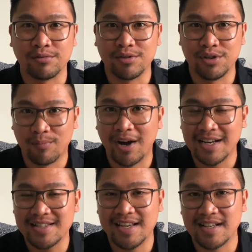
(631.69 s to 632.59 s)
You
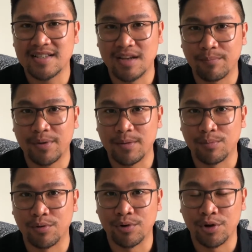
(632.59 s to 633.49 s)
might get some
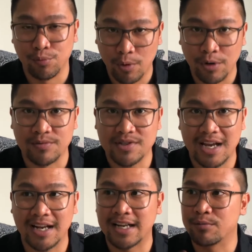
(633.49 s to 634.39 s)
people who won't
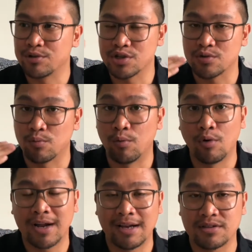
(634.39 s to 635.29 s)
and they will just
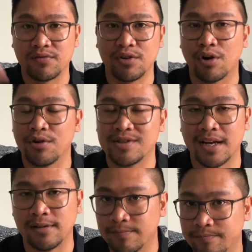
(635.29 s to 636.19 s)
walk out of your hotel.